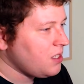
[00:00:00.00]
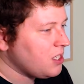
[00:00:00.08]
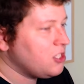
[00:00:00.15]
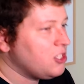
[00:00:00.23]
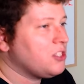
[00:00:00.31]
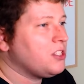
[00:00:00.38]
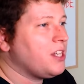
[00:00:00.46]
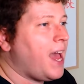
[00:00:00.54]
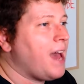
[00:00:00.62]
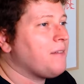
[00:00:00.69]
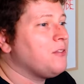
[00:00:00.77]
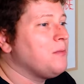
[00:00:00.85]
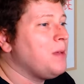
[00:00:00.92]
just an
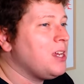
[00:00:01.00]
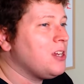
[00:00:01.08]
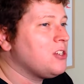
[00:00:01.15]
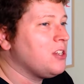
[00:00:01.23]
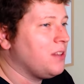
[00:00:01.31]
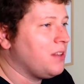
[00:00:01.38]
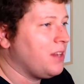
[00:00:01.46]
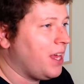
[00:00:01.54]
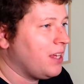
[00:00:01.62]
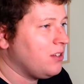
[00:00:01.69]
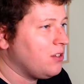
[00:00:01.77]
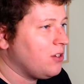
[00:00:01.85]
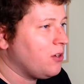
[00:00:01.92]
affirmation
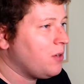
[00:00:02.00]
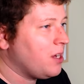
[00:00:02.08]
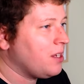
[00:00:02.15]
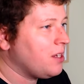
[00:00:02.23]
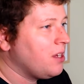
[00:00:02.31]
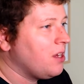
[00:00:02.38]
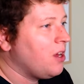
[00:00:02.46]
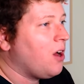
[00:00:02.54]
that, you know what?